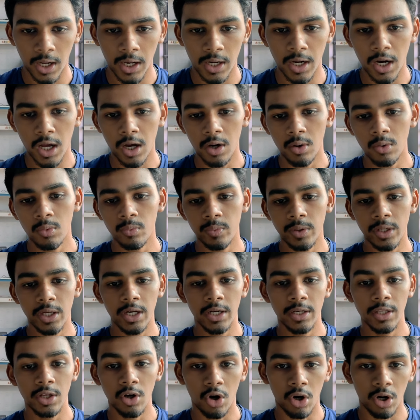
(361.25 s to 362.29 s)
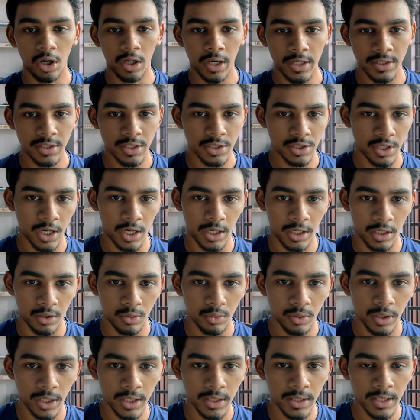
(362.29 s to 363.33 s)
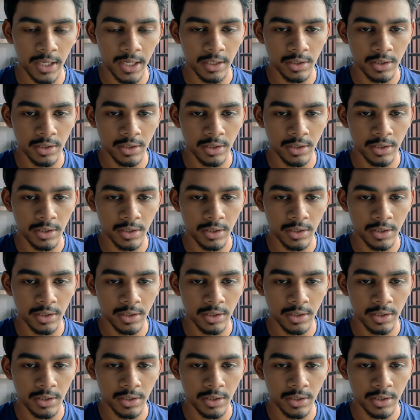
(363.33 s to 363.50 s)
and now we need the organization ID. To get